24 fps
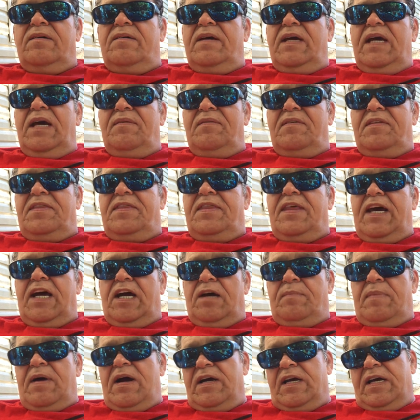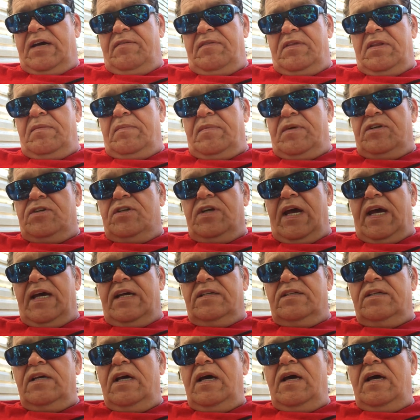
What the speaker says: even think about giving them a chance.